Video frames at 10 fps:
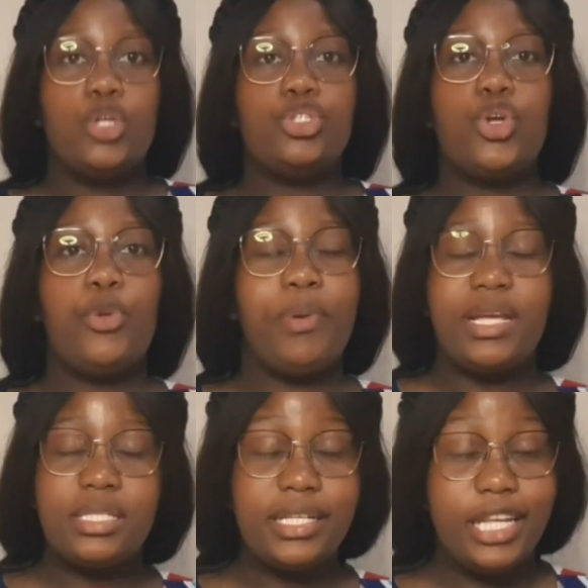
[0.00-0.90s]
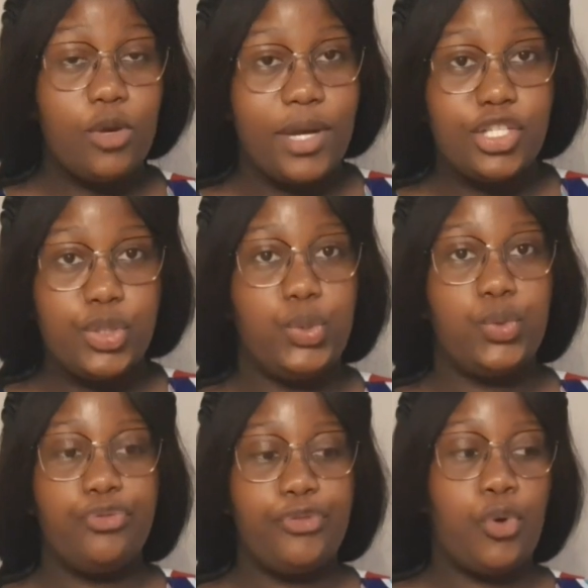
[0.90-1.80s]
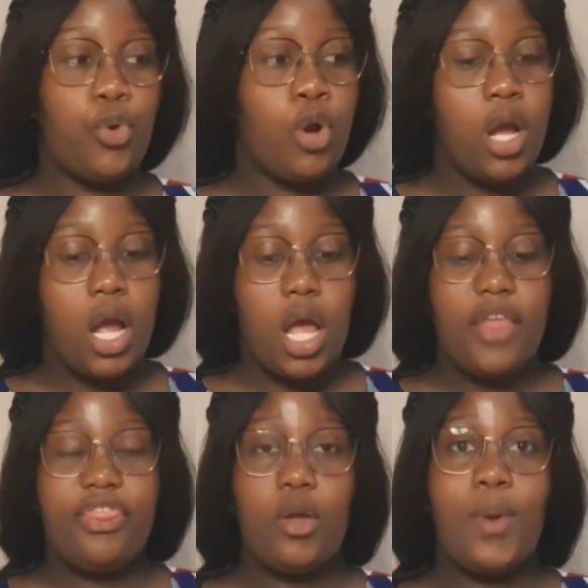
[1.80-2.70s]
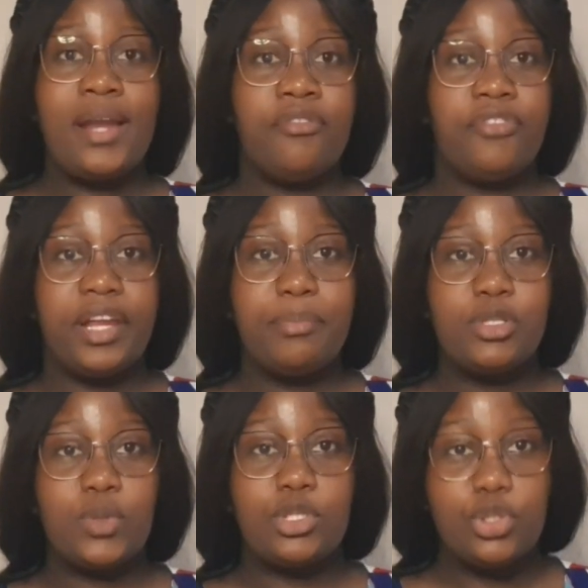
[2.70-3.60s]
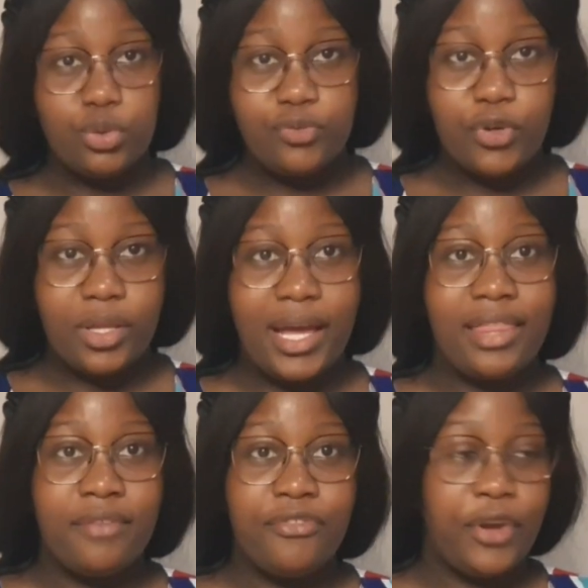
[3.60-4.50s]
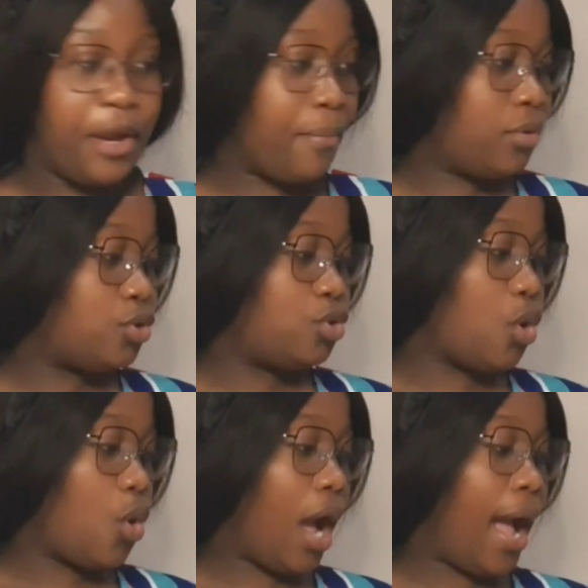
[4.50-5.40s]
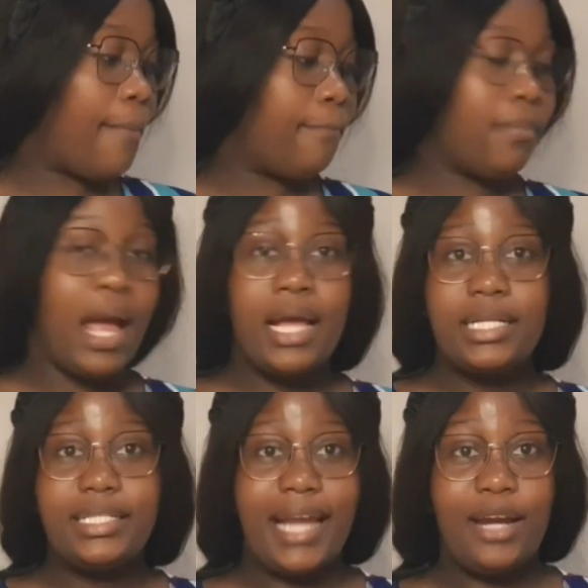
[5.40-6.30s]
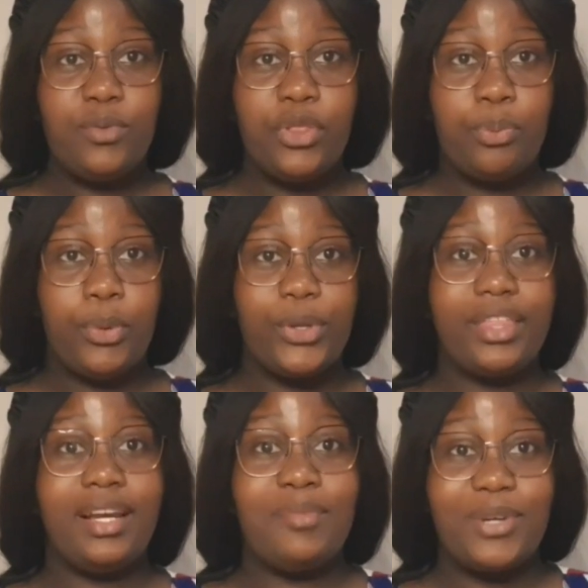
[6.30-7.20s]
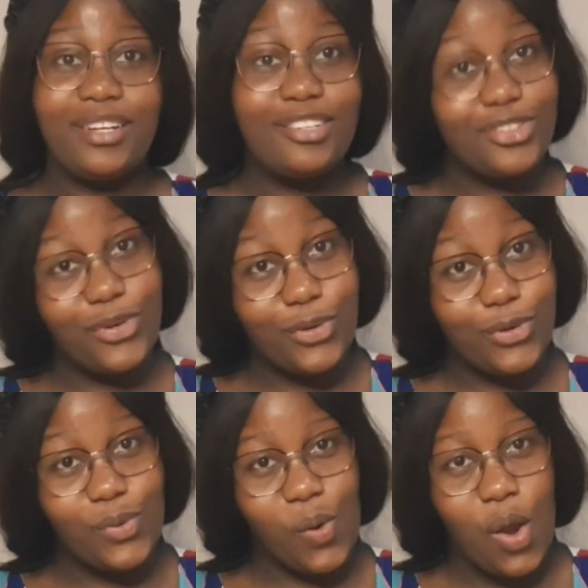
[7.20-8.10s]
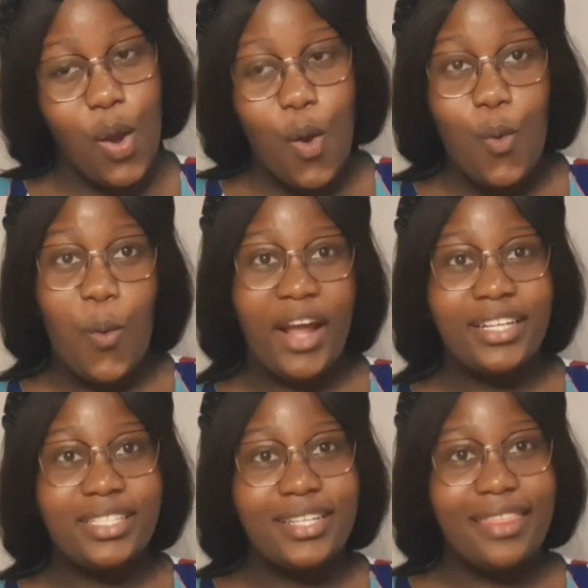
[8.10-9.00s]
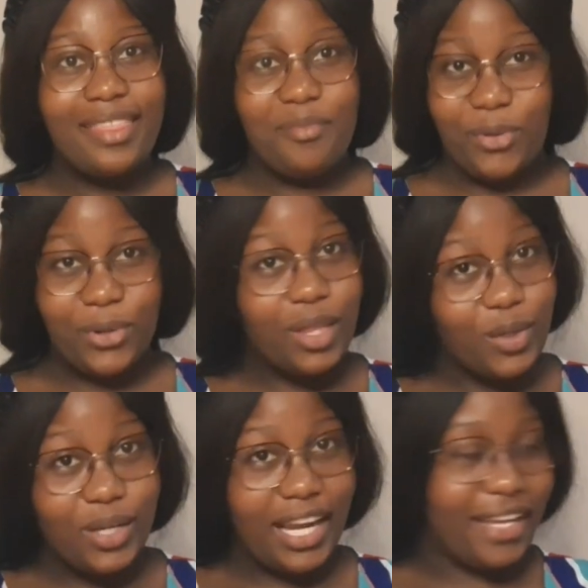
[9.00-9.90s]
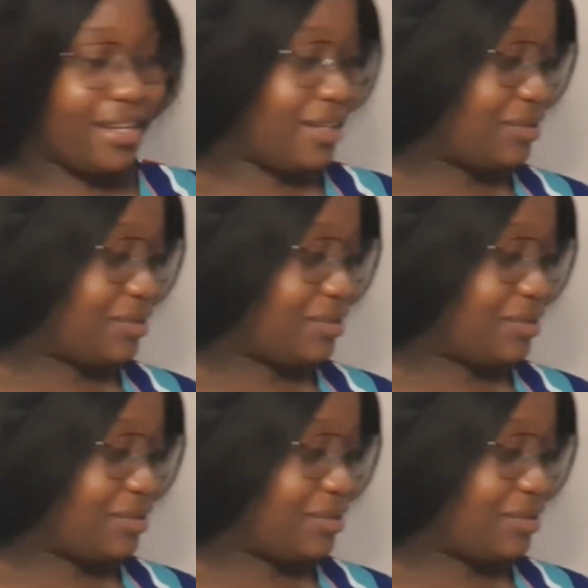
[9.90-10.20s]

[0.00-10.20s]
So basically what you do for the one frame is what you do for the other frame. So I'm done with both and I'm gonna show you what they both look like.